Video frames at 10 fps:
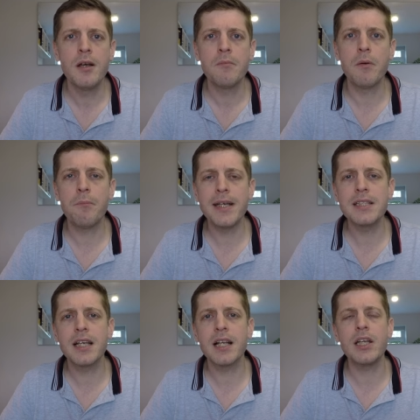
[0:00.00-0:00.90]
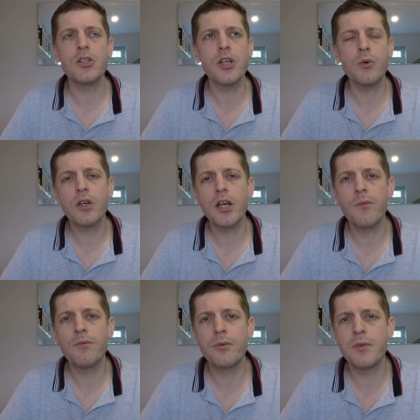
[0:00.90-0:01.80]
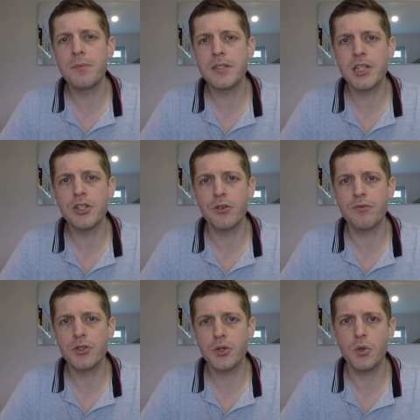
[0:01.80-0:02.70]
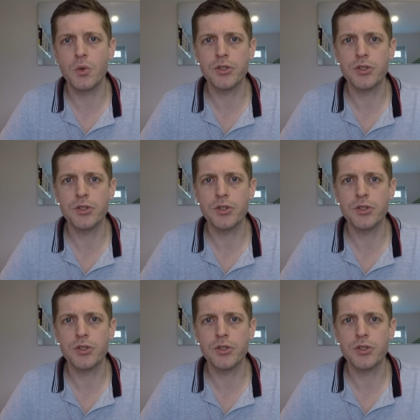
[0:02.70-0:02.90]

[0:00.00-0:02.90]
but basically don't come from the position of the tool.